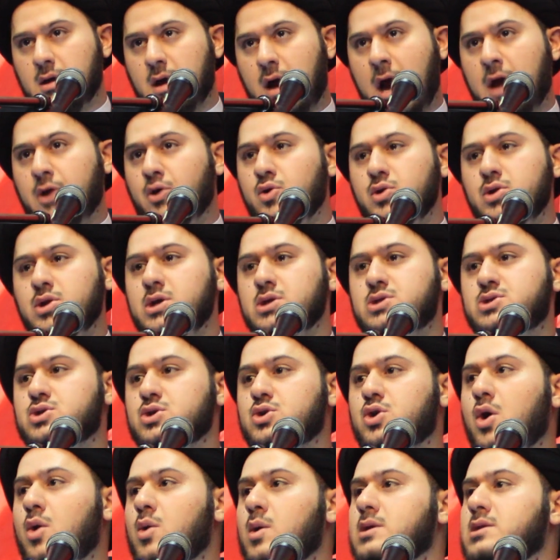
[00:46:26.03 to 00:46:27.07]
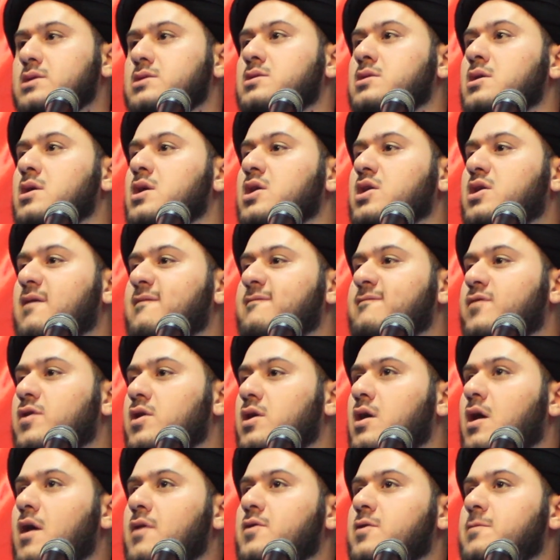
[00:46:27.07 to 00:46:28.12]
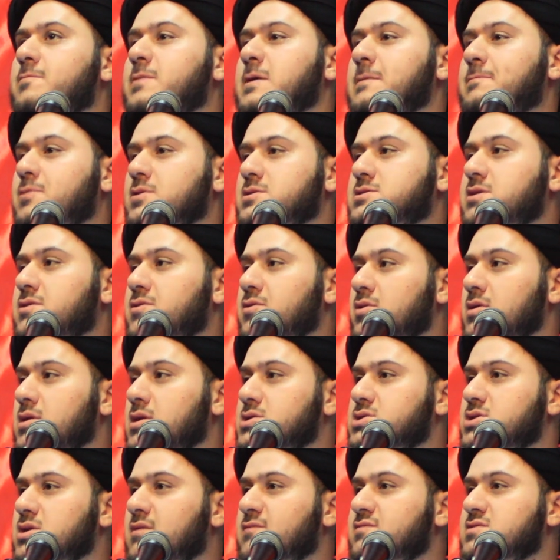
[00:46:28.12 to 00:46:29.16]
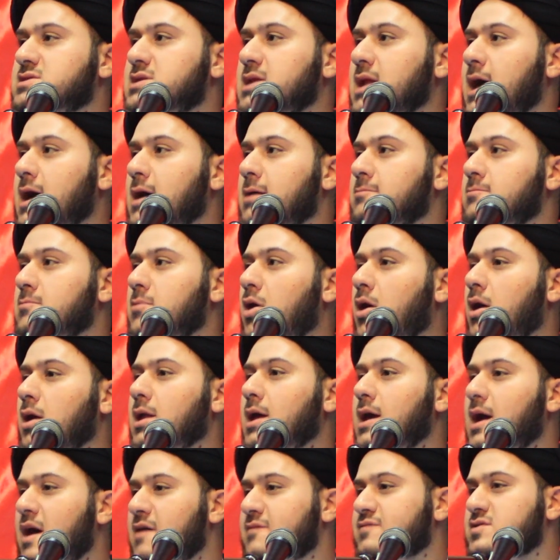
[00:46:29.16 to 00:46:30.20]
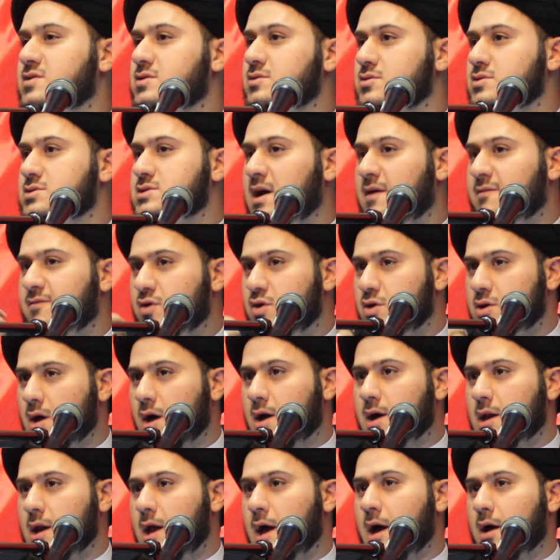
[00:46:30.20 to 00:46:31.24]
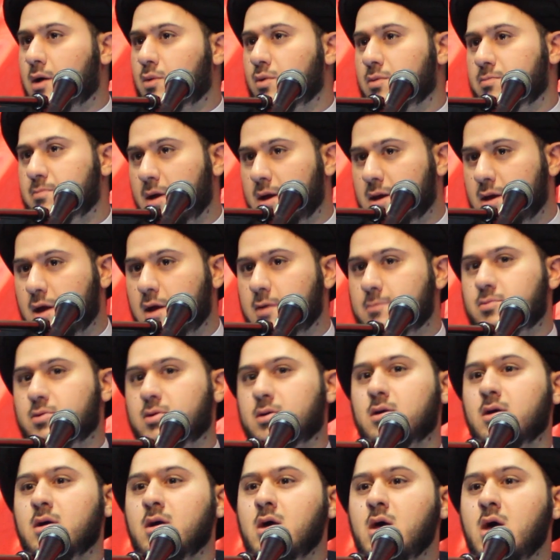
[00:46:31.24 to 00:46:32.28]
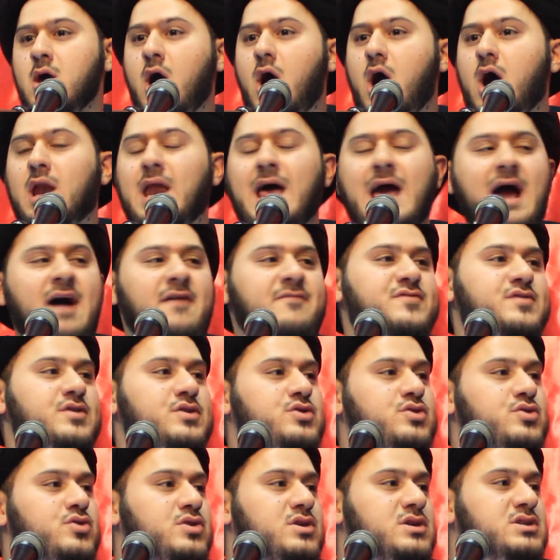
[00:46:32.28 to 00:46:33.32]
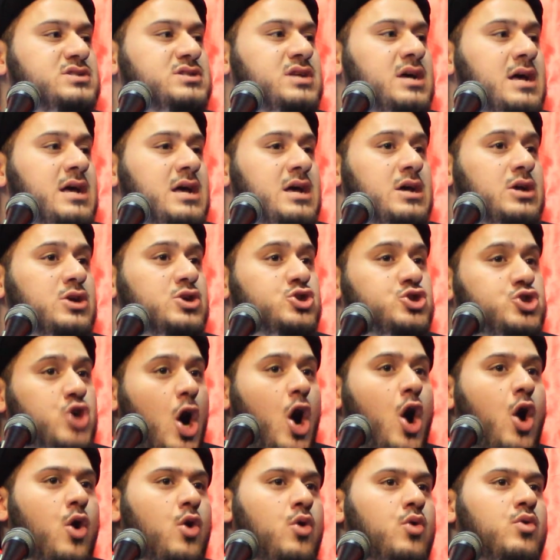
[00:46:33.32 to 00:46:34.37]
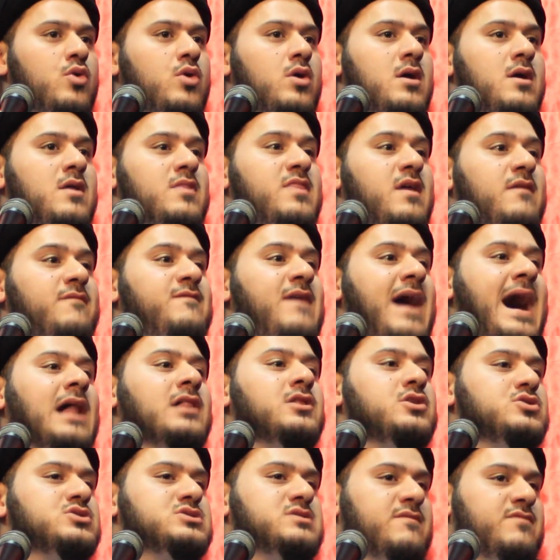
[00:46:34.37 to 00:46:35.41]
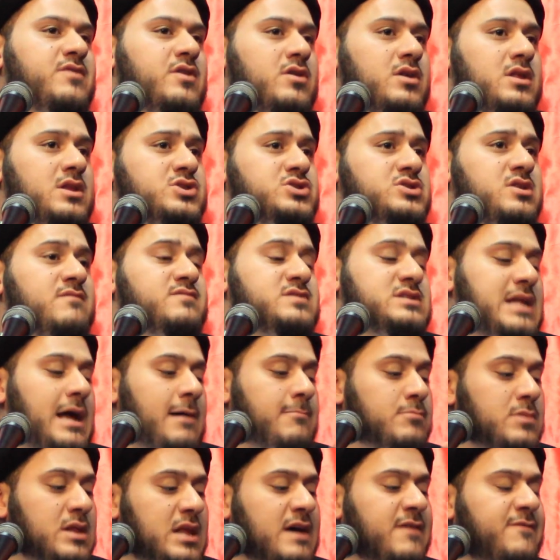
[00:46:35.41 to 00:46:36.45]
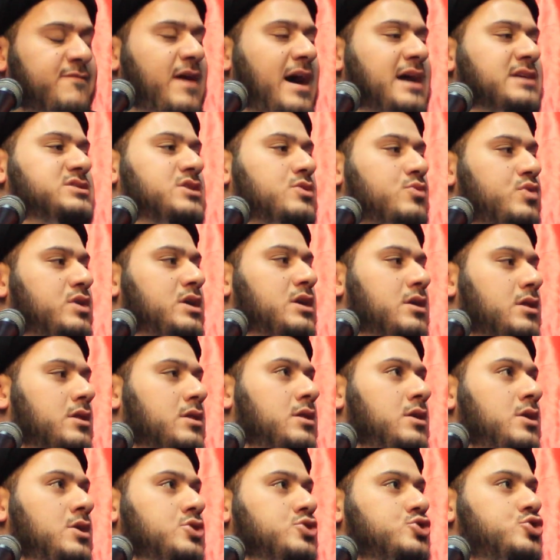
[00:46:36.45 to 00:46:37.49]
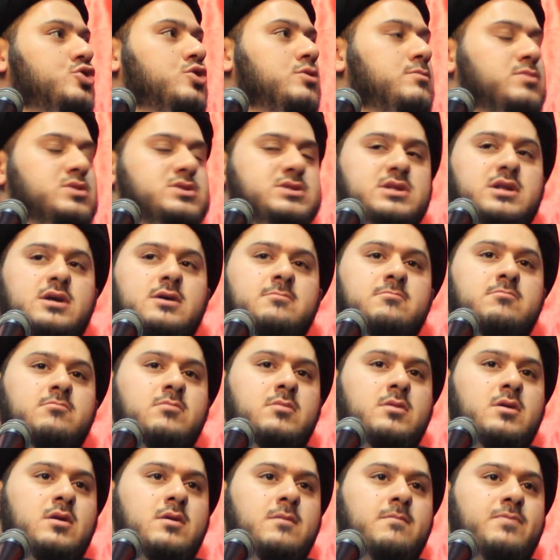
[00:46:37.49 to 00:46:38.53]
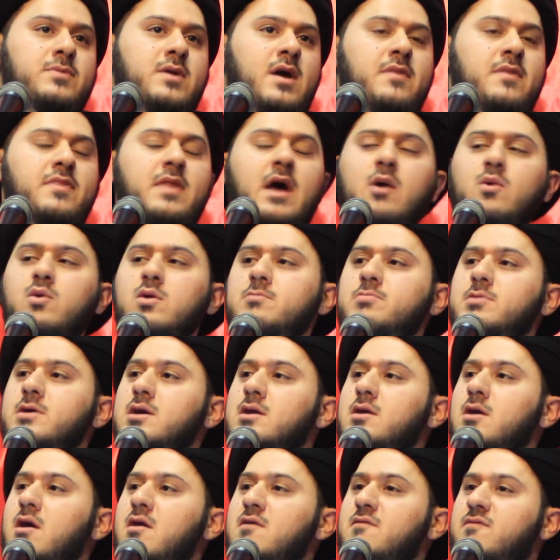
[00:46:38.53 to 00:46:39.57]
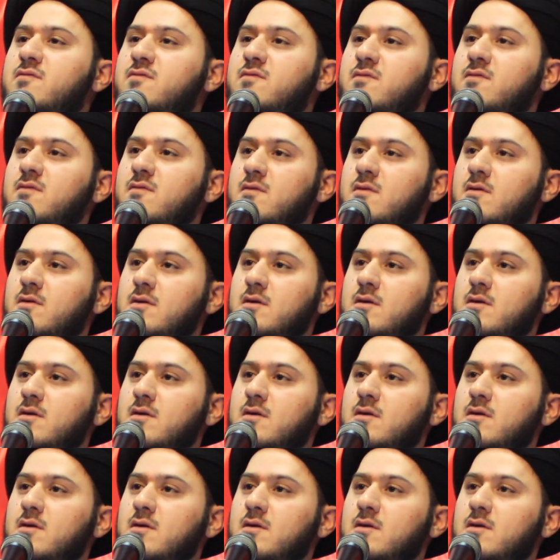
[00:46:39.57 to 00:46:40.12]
I don't need to go and convert other people to the religion of Islam. All I have to do is have good akhlaq with my neighbor. All I have to do is show the values of the religion of Islam. Live as a real, true Muslim. And that will be enough.